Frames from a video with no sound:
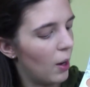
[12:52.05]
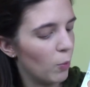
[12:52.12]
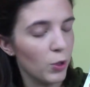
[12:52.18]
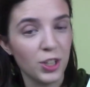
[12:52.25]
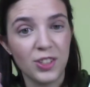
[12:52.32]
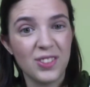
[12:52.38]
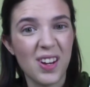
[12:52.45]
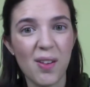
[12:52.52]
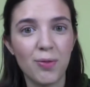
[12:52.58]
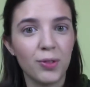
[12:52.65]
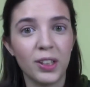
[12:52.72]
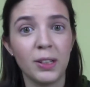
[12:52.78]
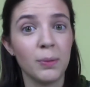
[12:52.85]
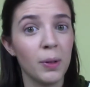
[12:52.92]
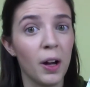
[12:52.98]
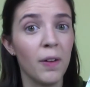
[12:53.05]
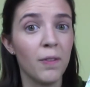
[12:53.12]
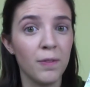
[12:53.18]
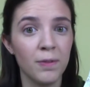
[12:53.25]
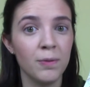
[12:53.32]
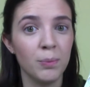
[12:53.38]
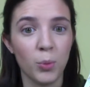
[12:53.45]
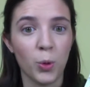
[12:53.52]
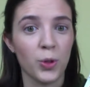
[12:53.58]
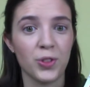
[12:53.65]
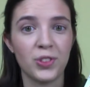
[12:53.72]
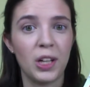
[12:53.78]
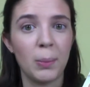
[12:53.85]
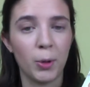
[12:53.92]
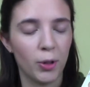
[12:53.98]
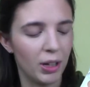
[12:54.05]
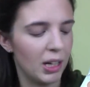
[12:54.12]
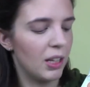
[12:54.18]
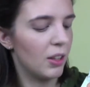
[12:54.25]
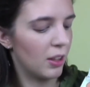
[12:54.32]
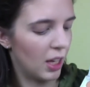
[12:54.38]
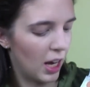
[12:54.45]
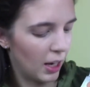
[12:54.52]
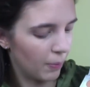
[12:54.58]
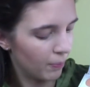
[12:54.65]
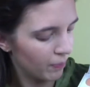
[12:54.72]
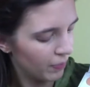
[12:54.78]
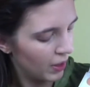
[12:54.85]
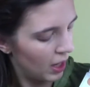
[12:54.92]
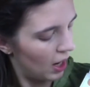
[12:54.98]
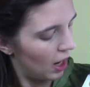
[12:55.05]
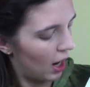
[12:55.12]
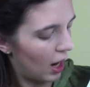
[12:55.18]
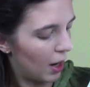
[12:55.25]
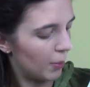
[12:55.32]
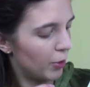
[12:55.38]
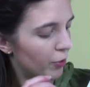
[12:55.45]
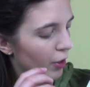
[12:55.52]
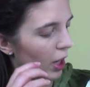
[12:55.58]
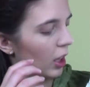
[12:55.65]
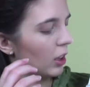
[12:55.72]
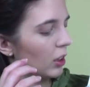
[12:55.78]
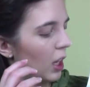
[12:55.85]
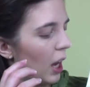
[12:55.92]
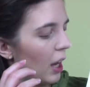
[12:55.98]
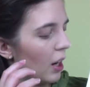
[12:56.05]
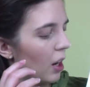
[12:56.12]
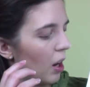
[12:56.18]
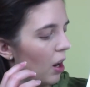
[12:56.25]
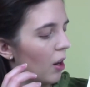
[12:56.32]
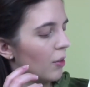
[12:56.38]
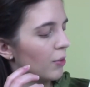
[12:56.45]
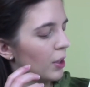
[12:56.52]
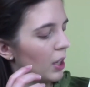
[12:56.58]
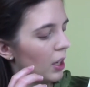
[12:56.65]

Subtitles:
which is definitely a more summery thing. You've got a lot of